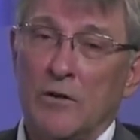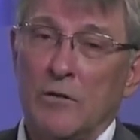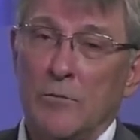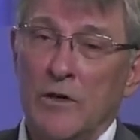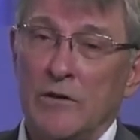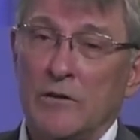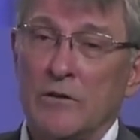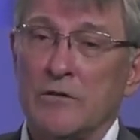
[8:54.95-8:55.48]
of the
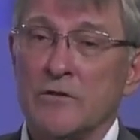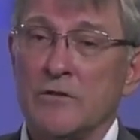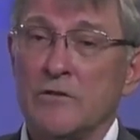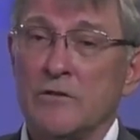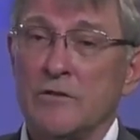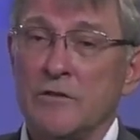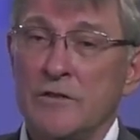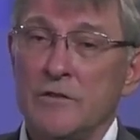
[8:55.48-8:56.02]
main
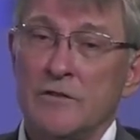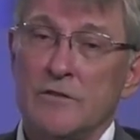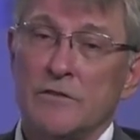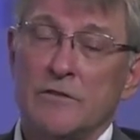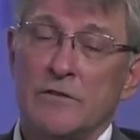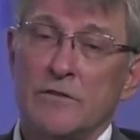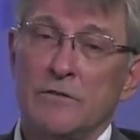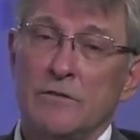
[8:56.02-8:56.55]
concerns is
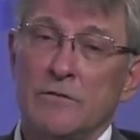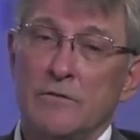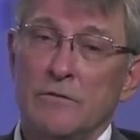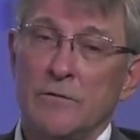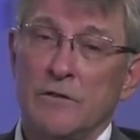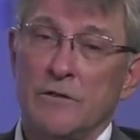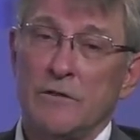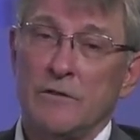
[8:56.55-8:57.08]

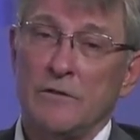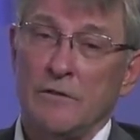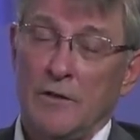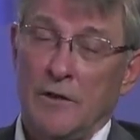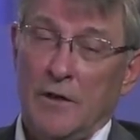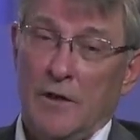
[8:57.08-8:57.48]
to